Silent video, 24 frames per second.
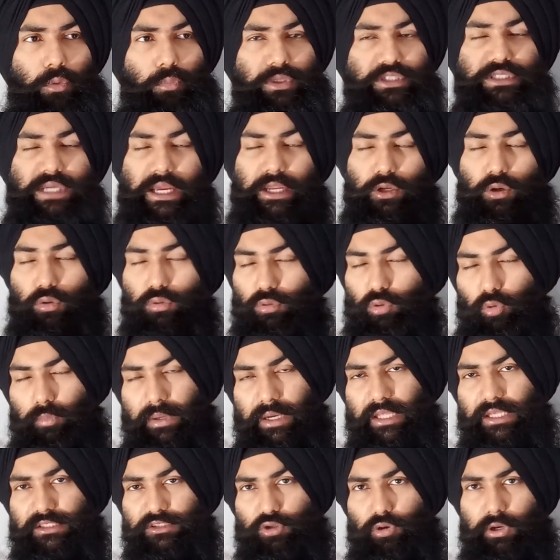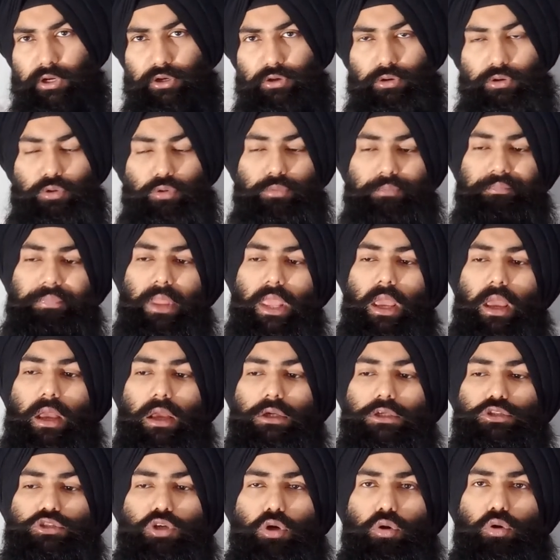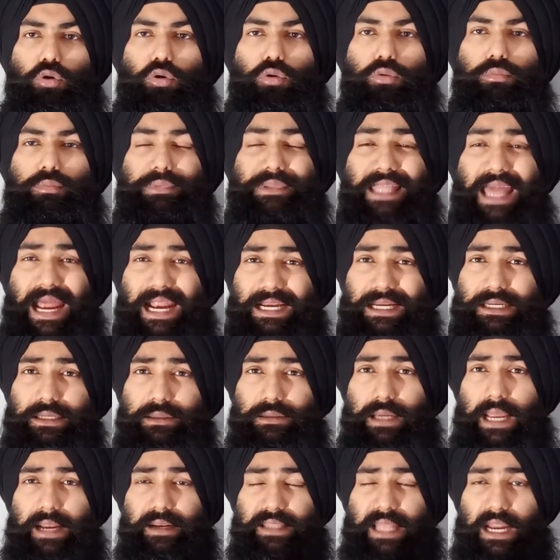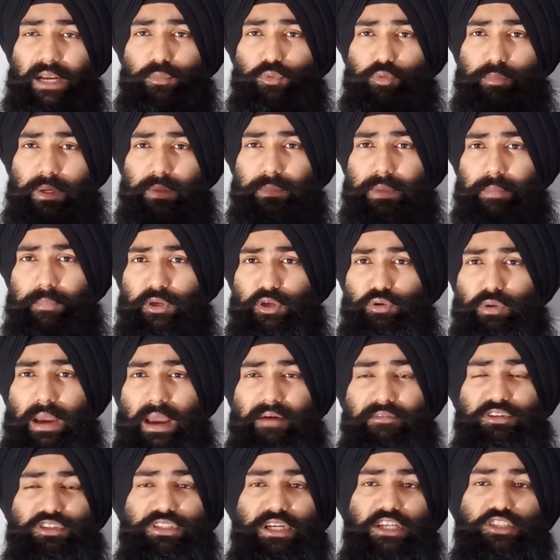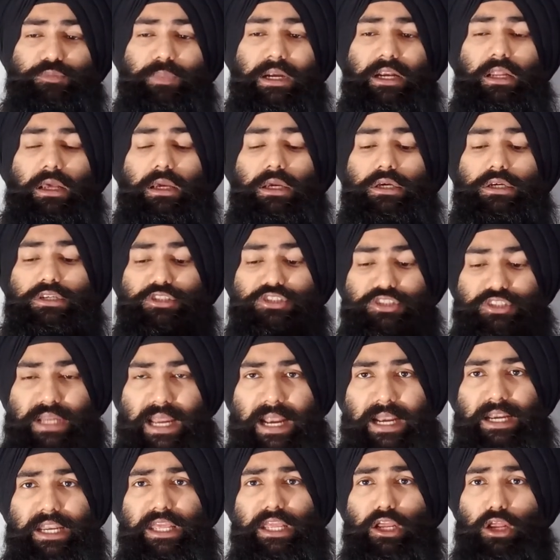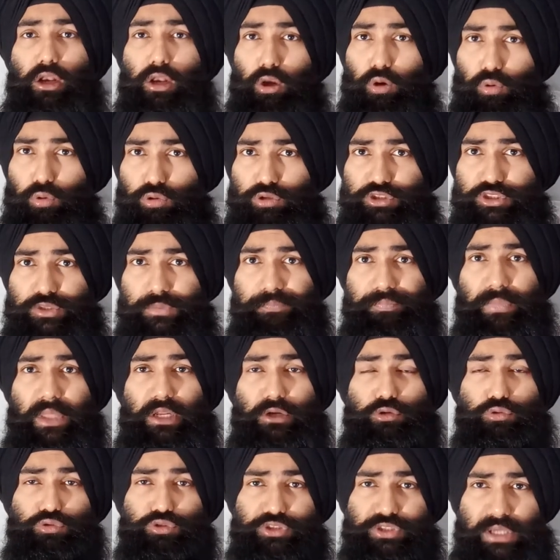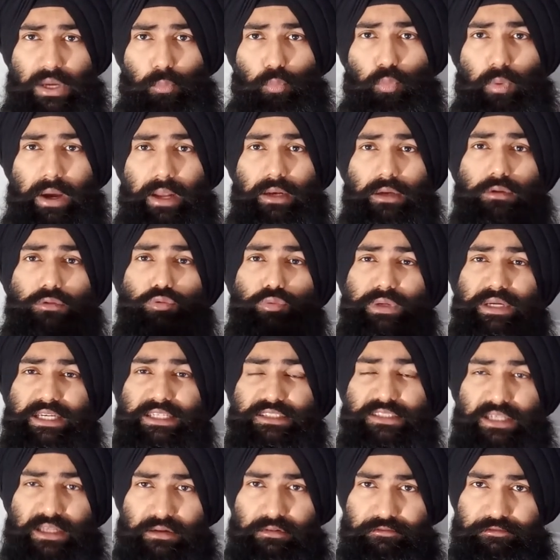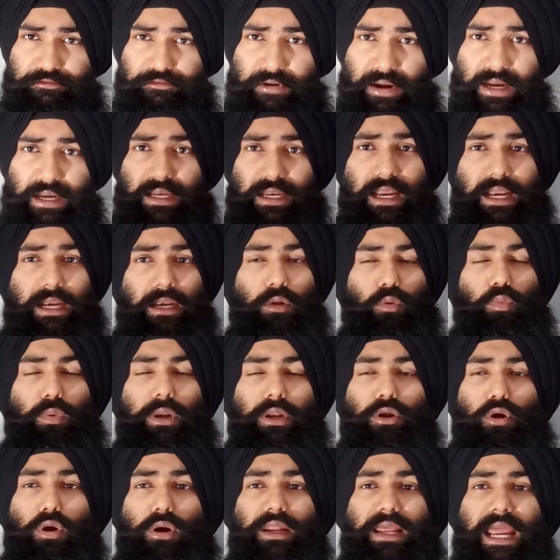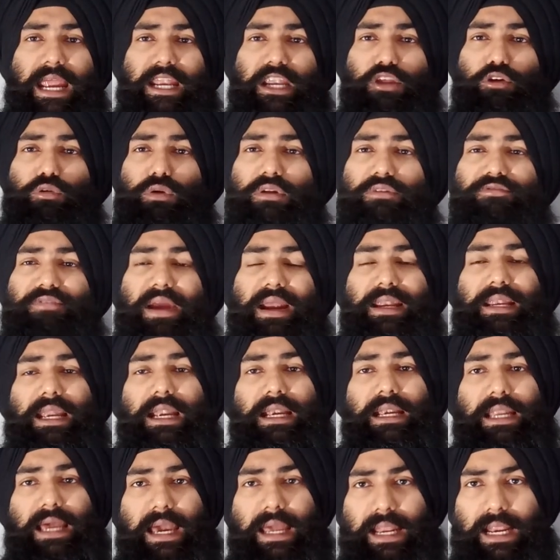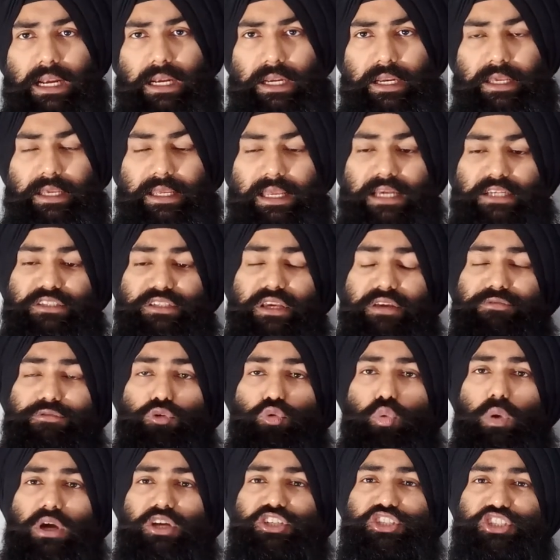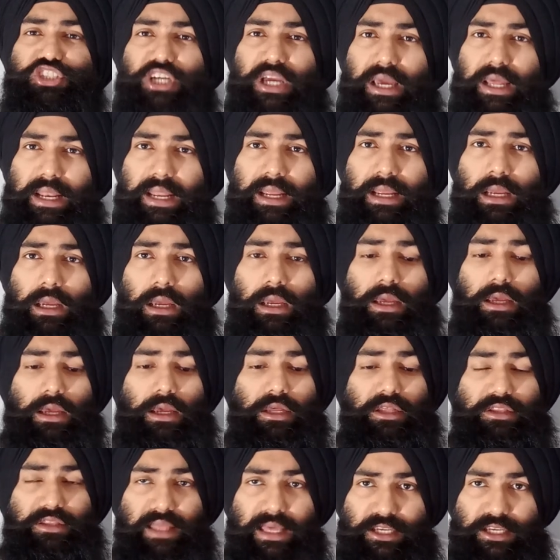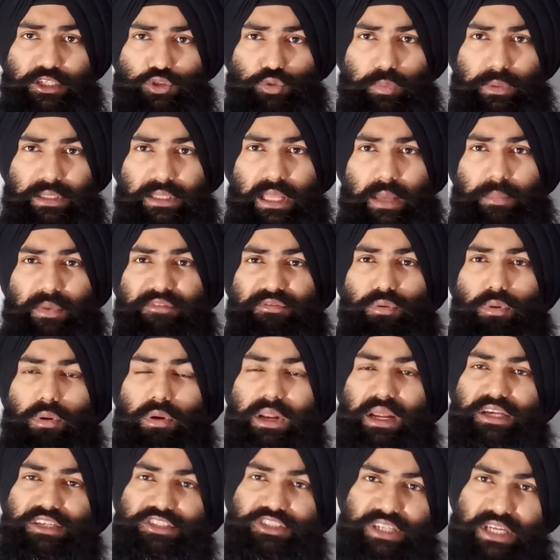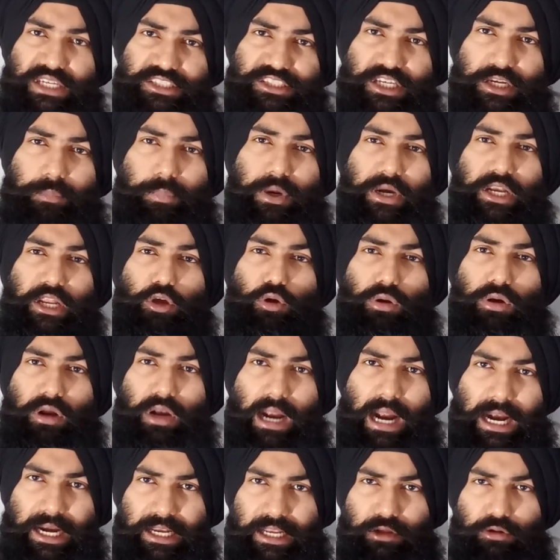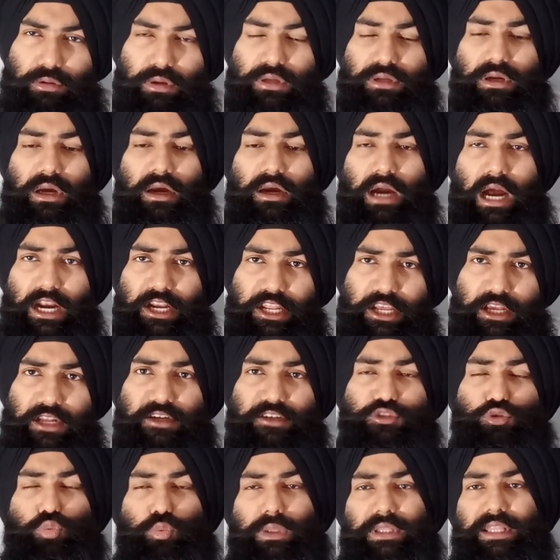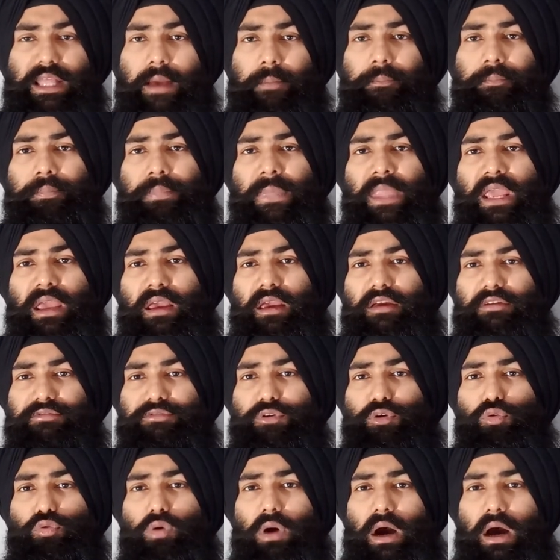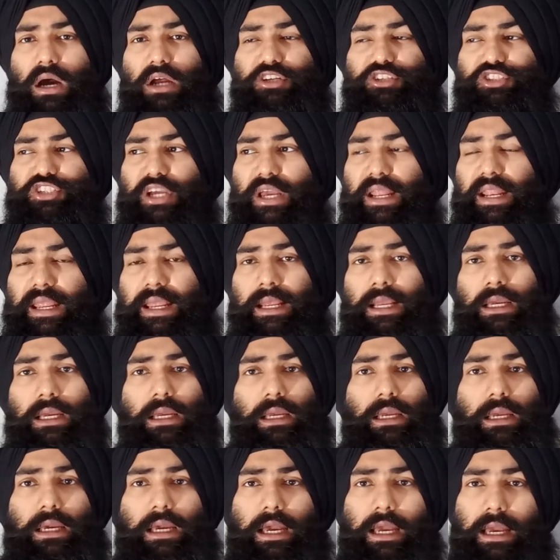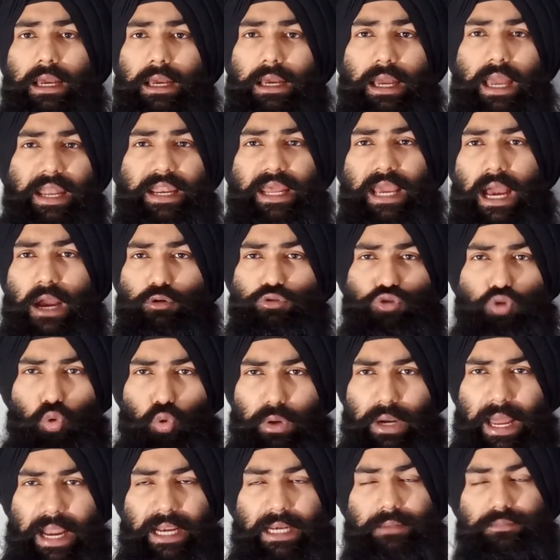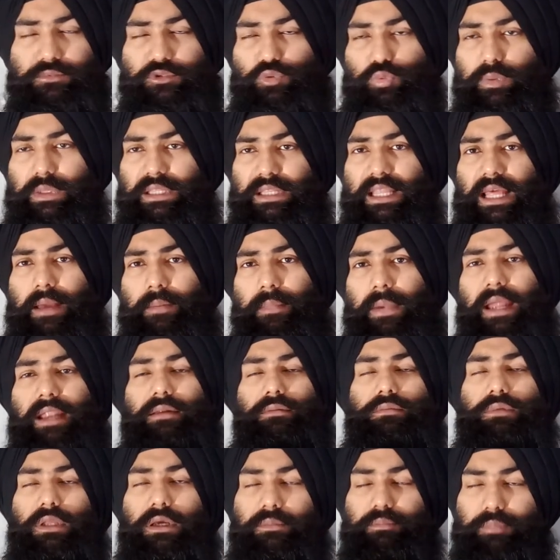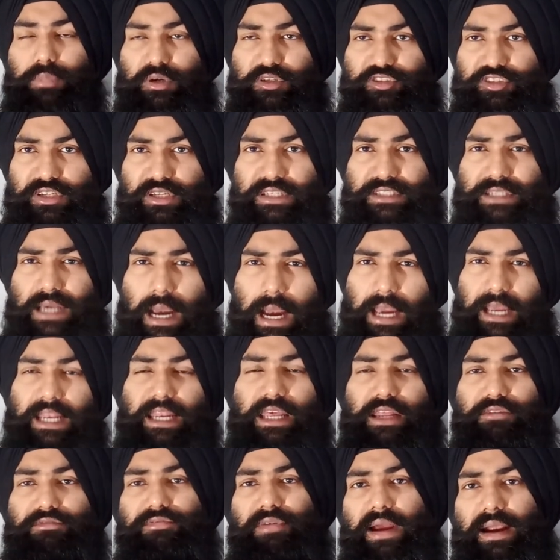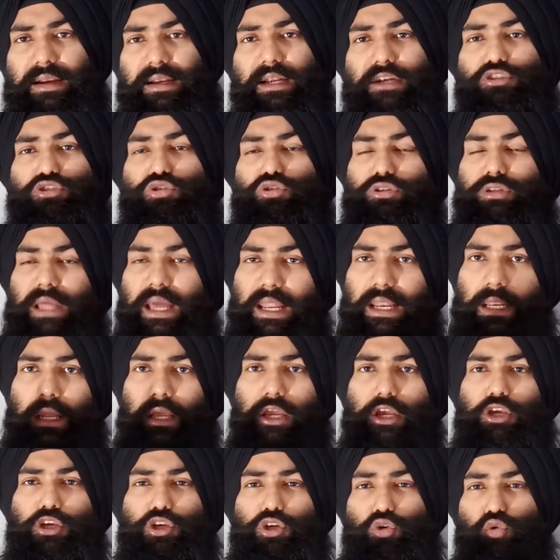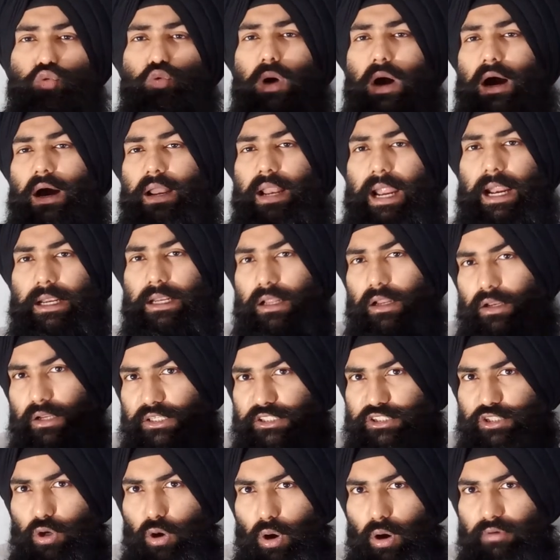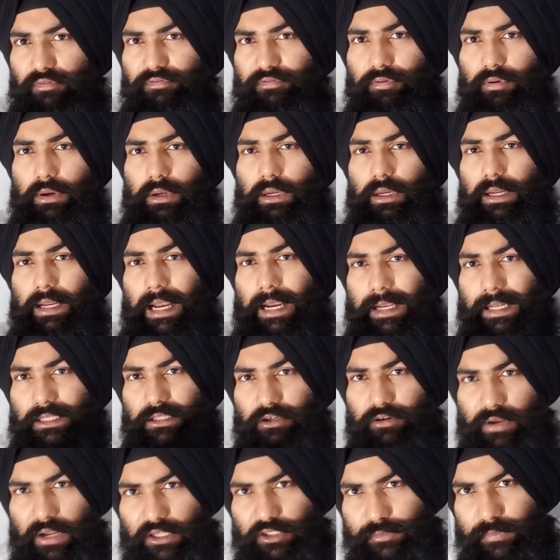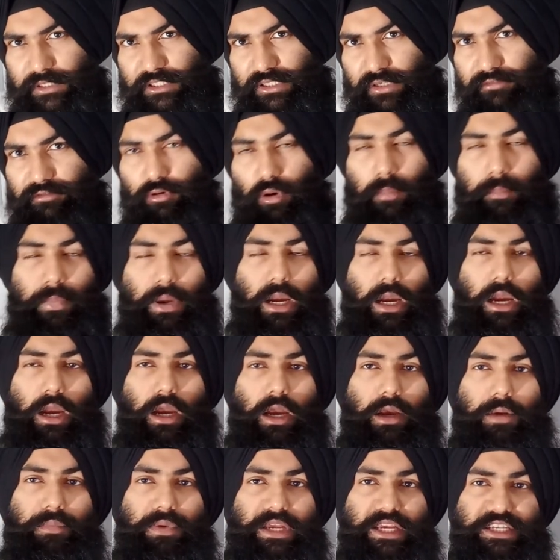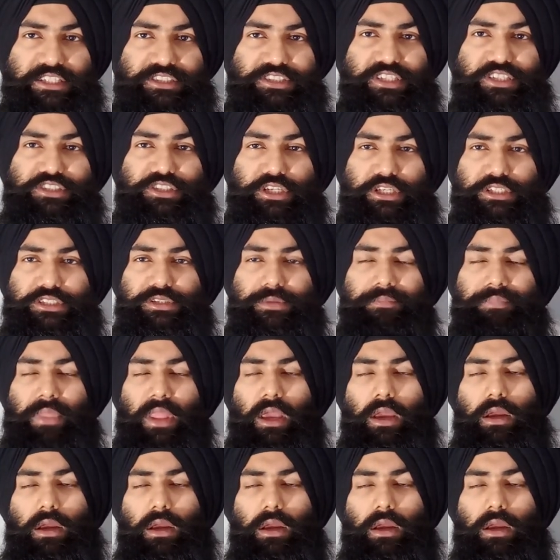which I know nobody is going to do. So that at that moment, maybe you have a chance, but standing close to someone who is infected will not get you infected directly. Yes, if you are sharing things with them, if you are exchanging particular articles with them, if you are sharing any household items with them and the person is highly infected, so then you are at a risk of getting the transmission from his disease.